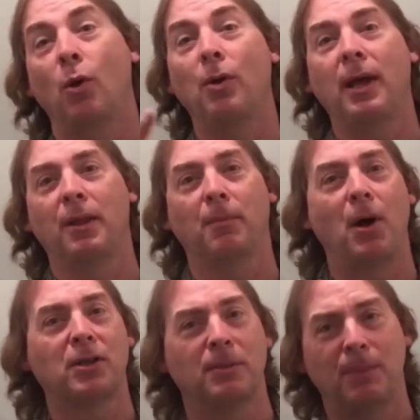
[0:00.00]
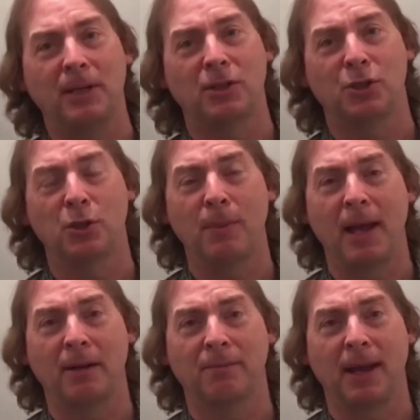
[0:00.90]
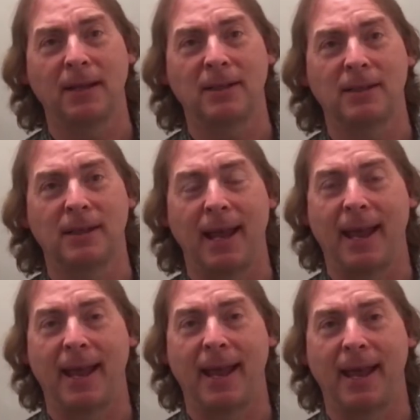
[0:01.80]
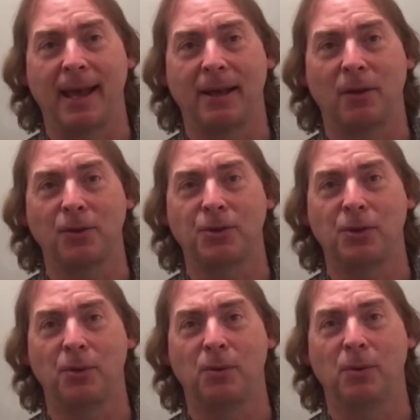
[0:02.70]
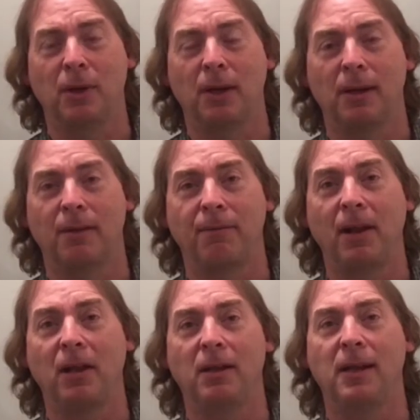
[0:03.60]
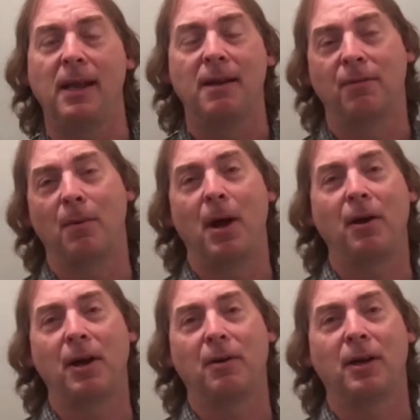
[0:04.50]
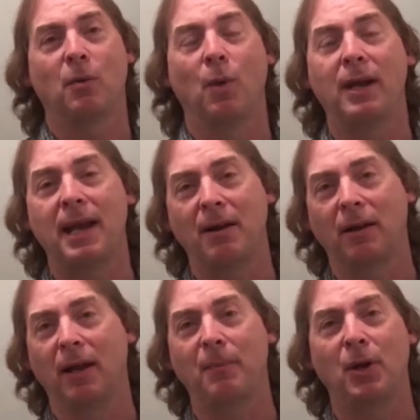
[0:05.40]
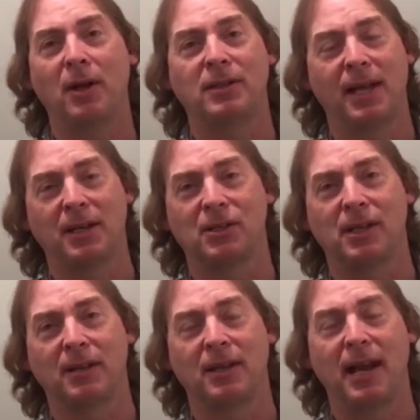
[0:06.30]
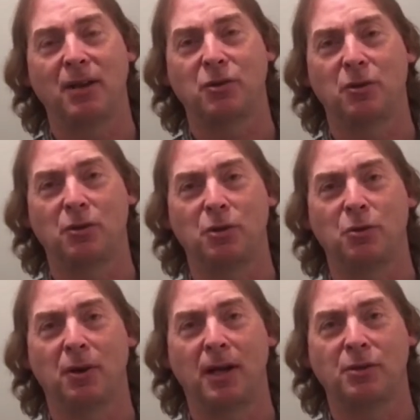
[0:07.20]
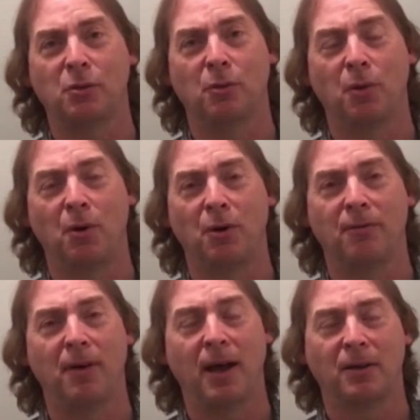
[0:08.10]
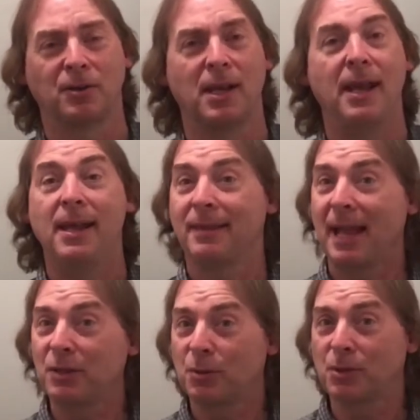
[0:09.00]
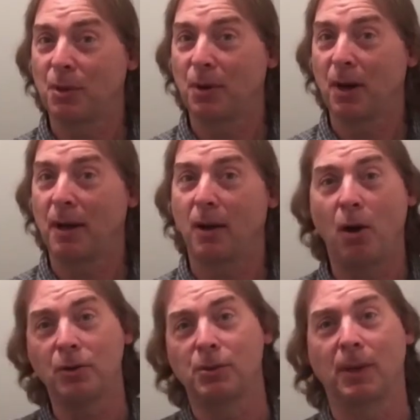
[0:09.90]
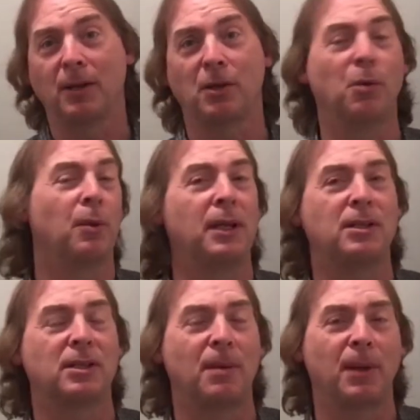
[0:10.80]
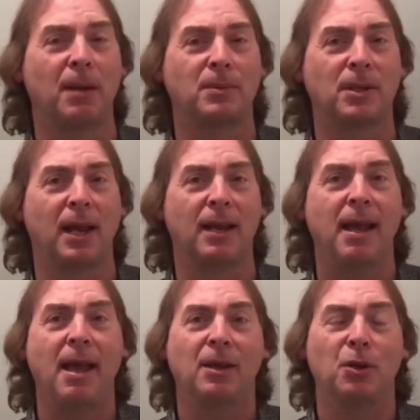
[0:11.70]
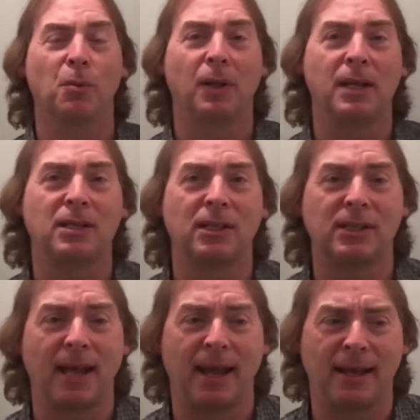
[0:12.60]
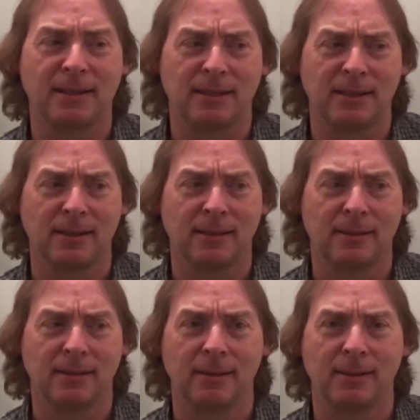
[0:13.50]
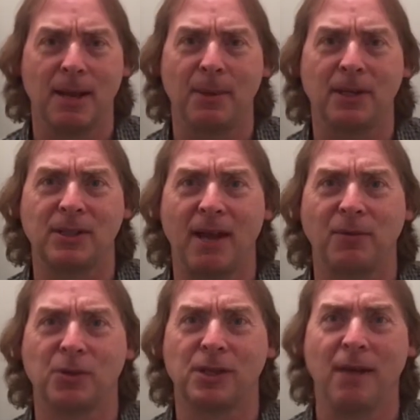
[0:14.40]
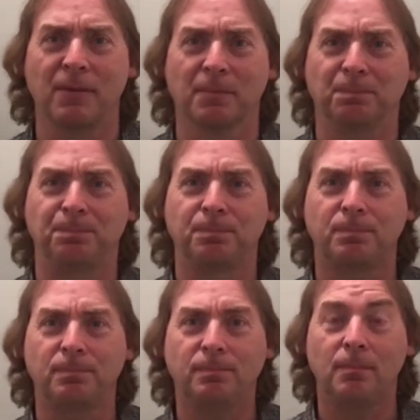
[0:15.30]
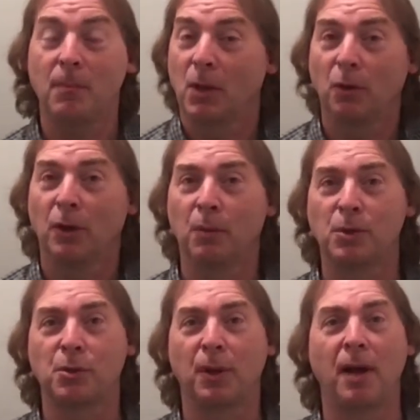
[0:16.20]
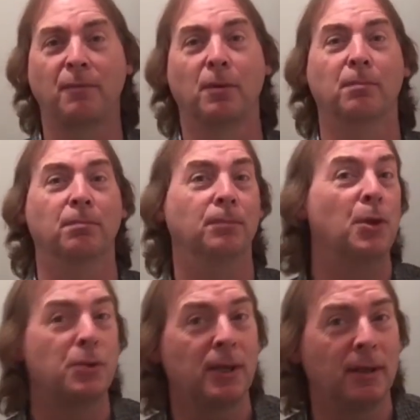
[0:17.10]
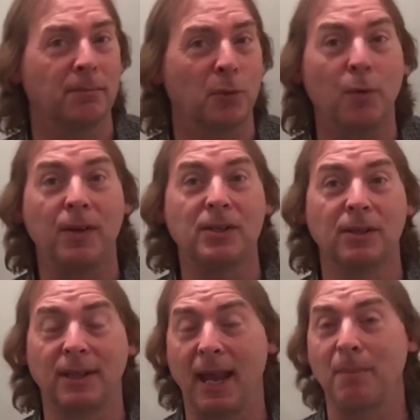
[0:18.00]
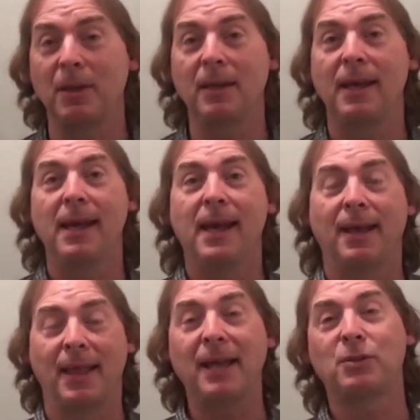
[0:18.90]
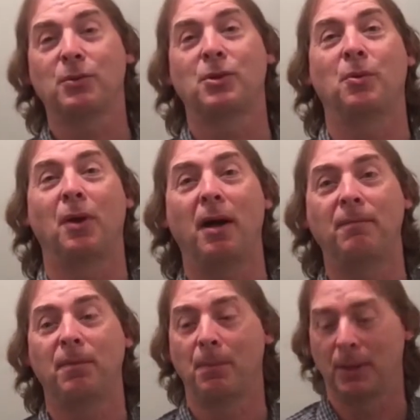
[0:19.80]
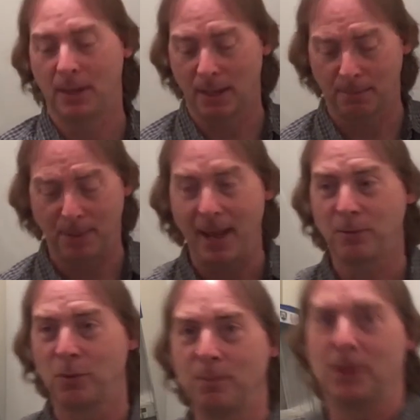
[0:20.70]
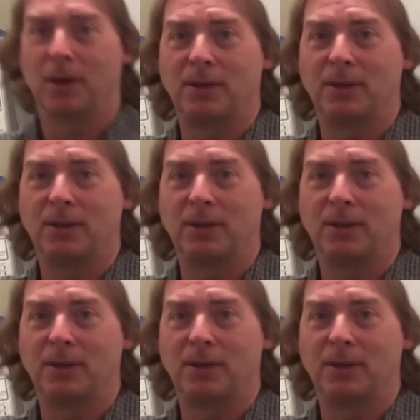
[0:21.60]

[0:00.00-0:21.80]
Oh yeah, the Boston Pizza two-man event. And also a fella from our area way down in Lebanon, Tennessee at the National Junior High School Rodeo Finals. That's what's going on. Also, we got the new releases coming up today. New releases at 10 minutes after 7. Going to look at what's going on from music and movies and gaming. And that's what's going on from the back room here.